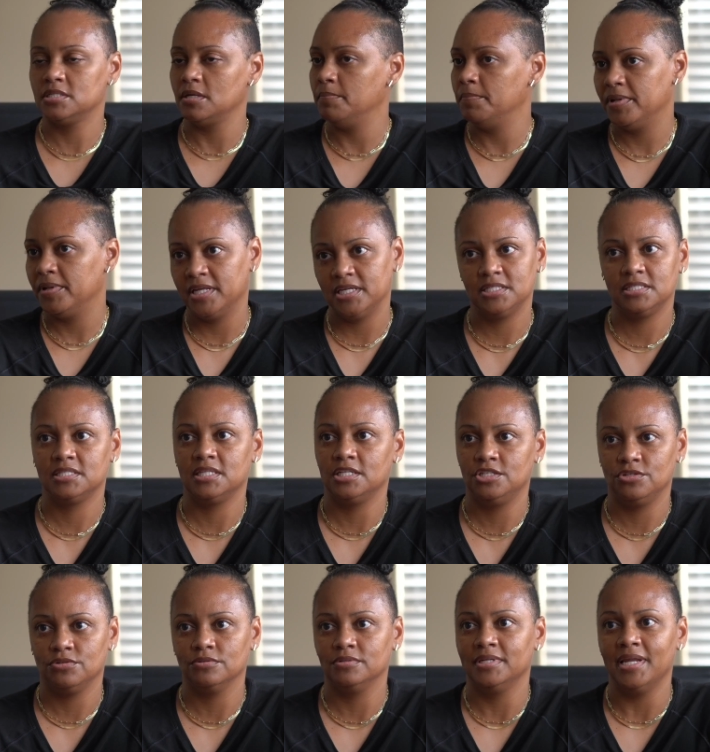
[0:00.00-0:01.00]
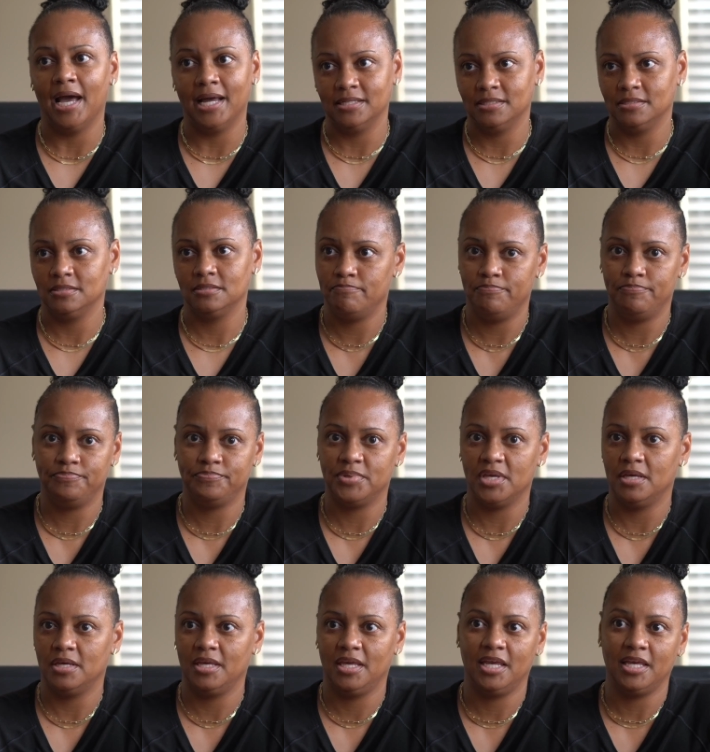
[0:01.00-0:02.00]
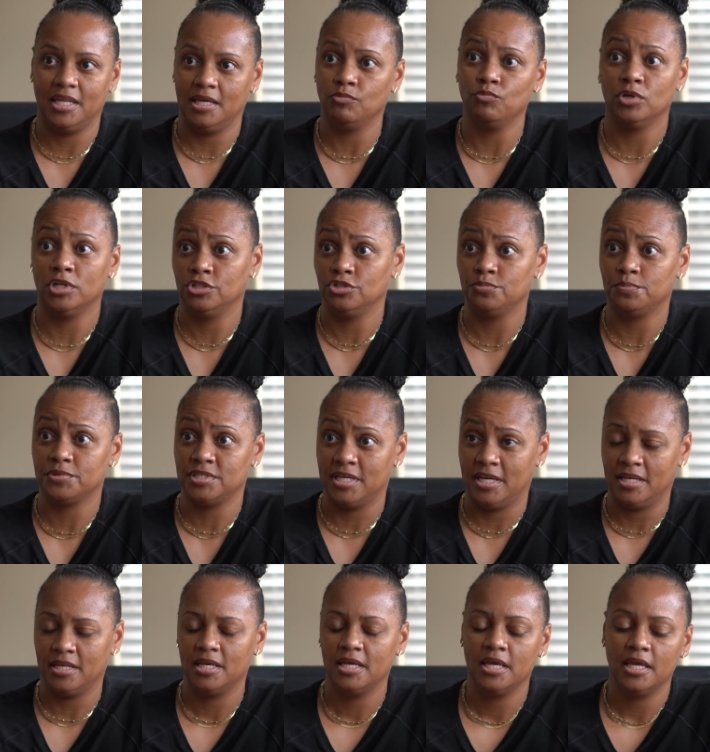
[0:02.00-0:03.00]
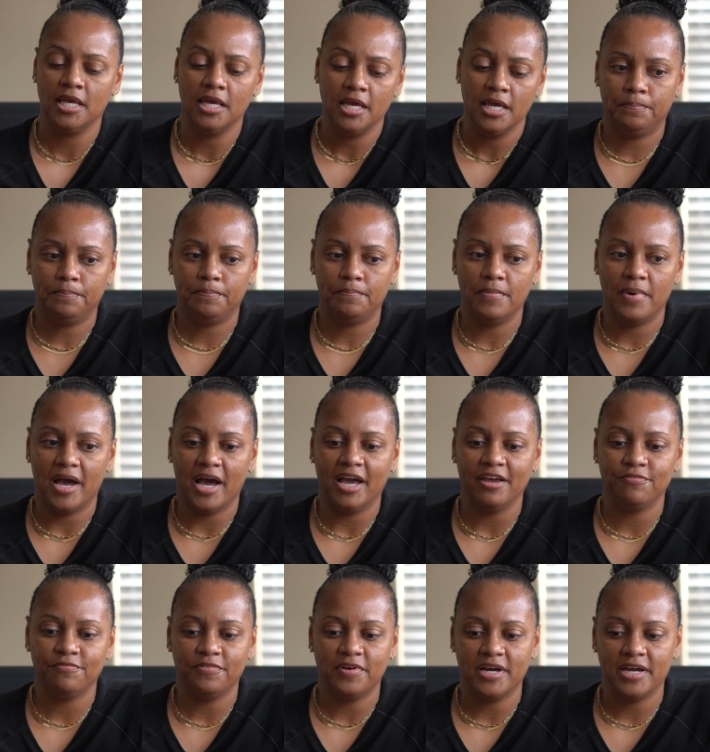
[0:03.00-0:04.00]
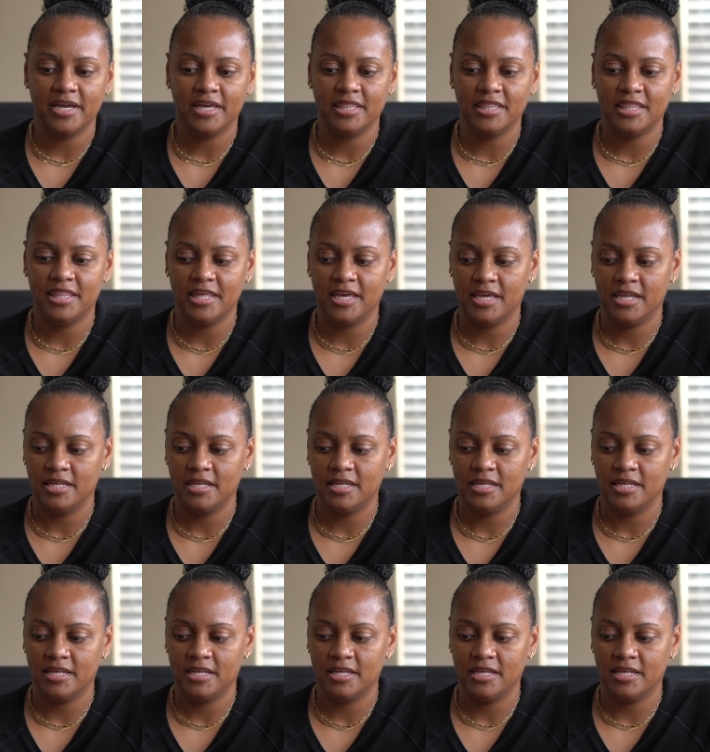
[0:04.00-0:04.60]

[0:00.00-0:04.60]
place that you're not hitting 100%. I find that